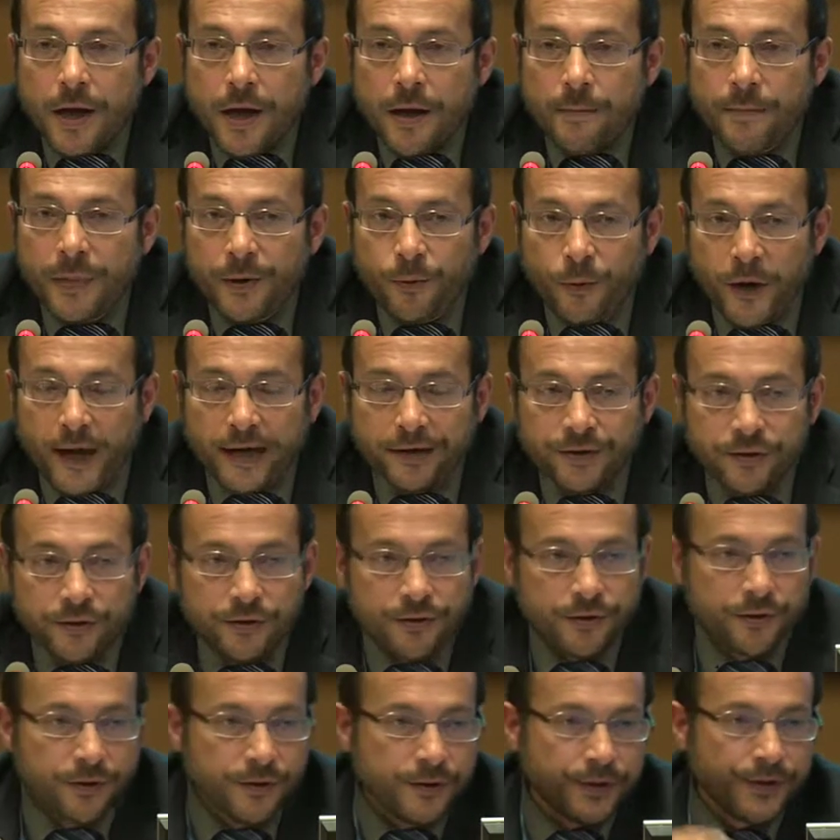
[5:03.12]
But we had to
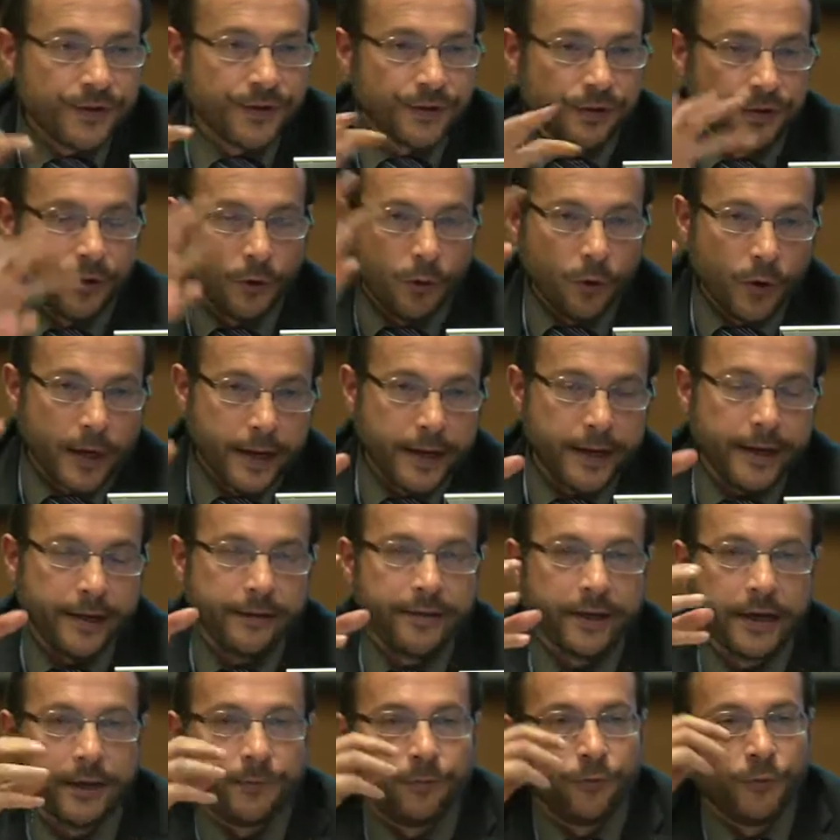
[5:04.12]
do this in a way
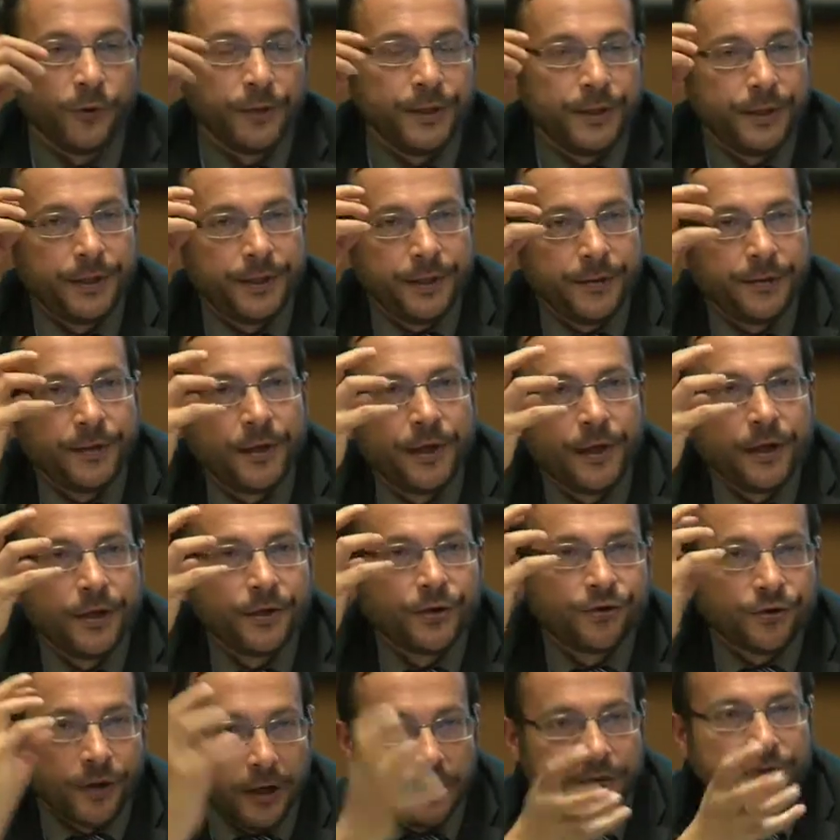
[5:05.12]
that would
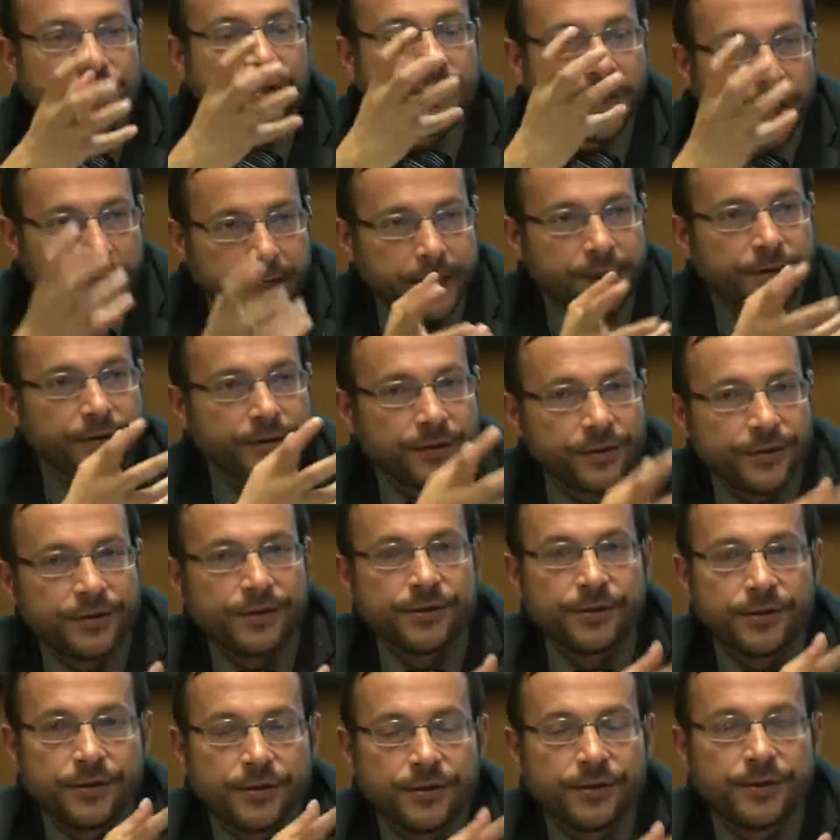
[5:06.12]
translate
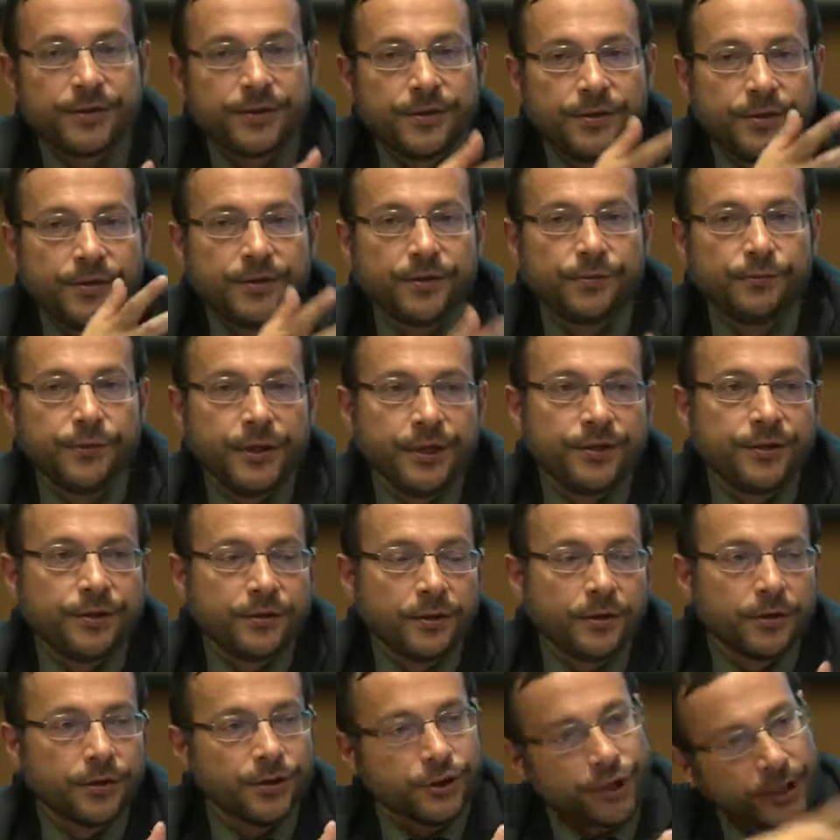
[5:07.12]
this
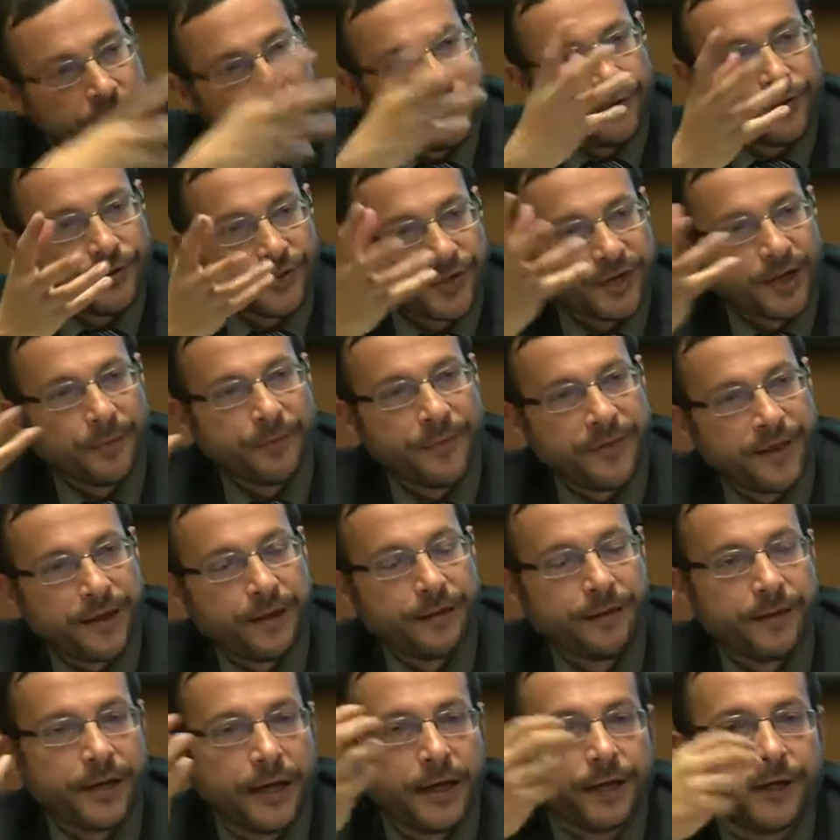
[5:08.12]
research into
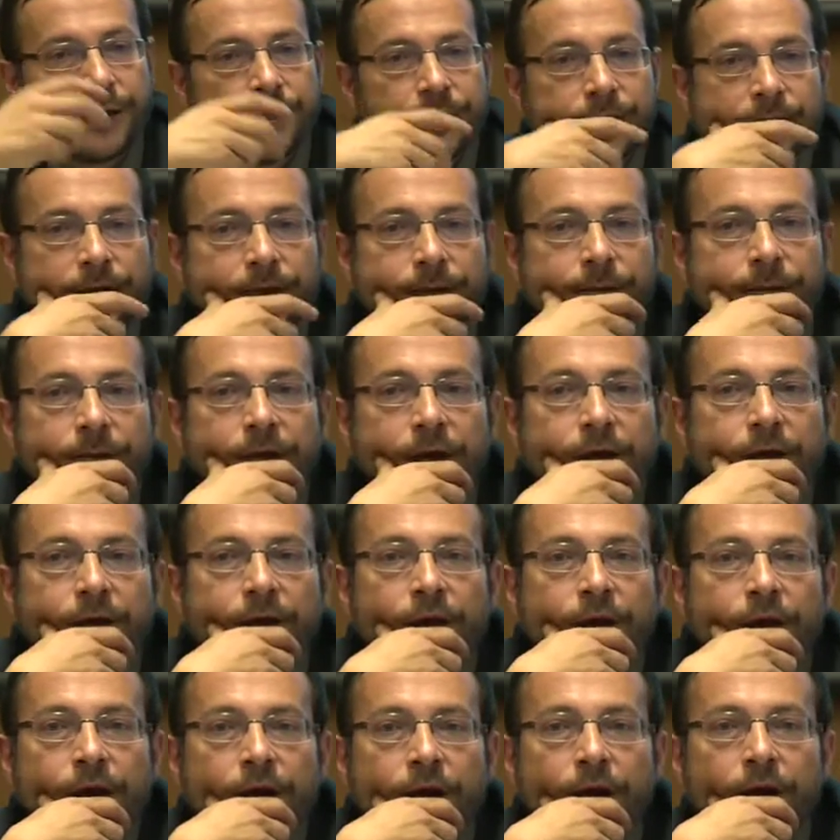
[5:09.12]
something that
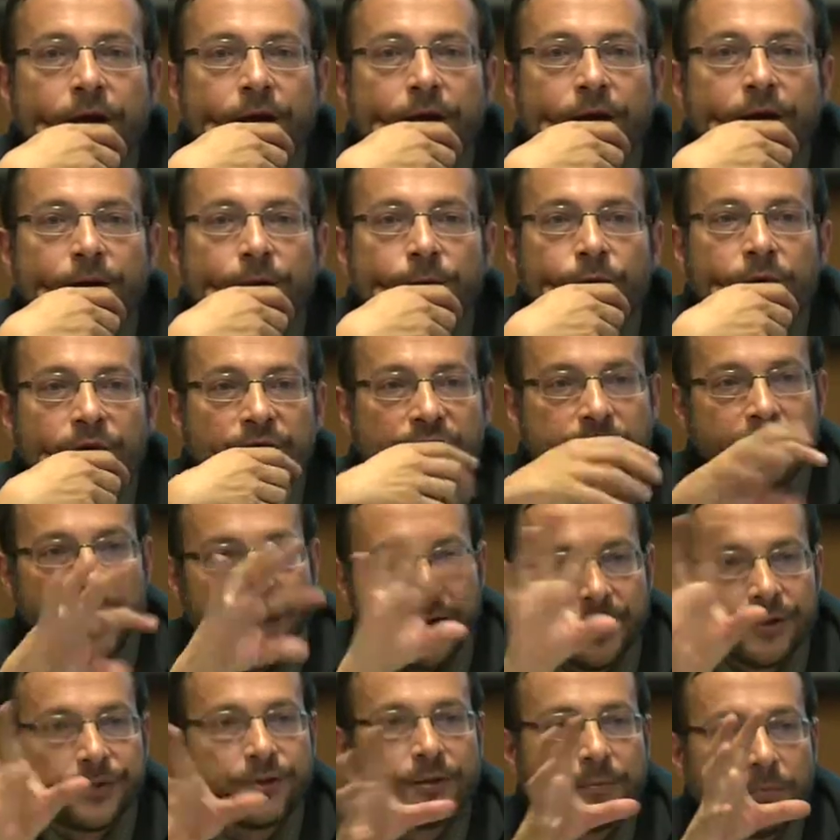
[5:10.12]
was
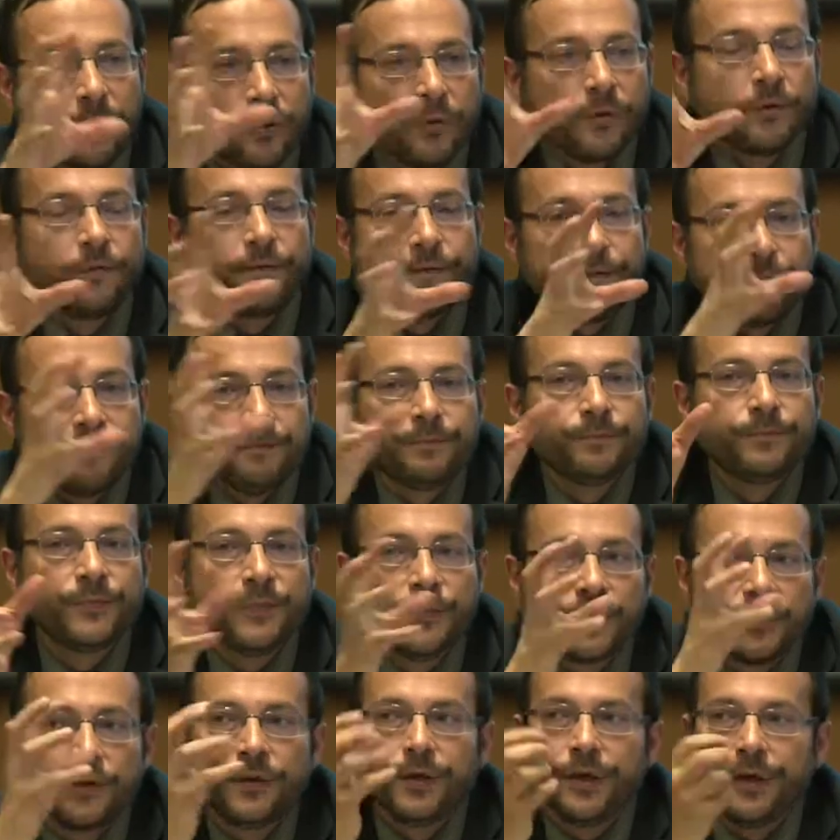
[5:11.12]
palatable
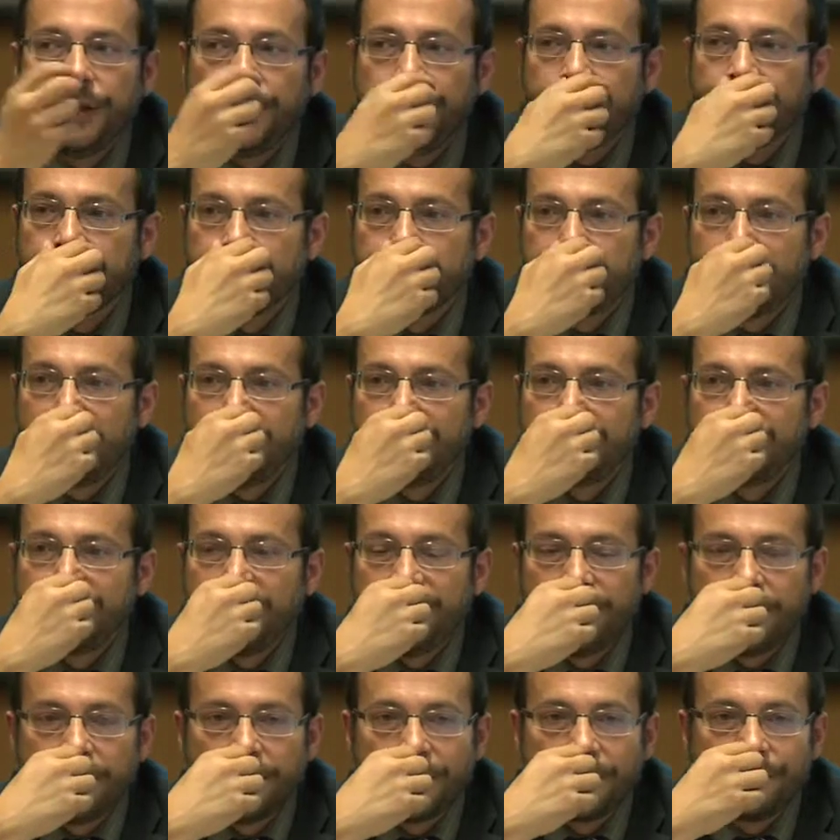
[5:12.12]
to the, let's
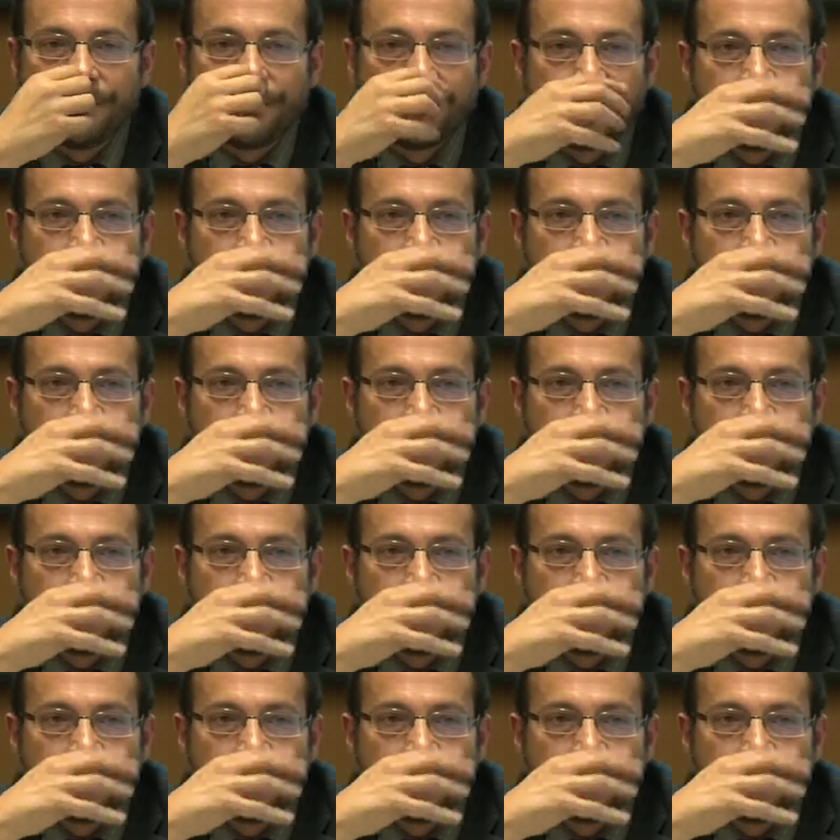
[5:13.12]
say, the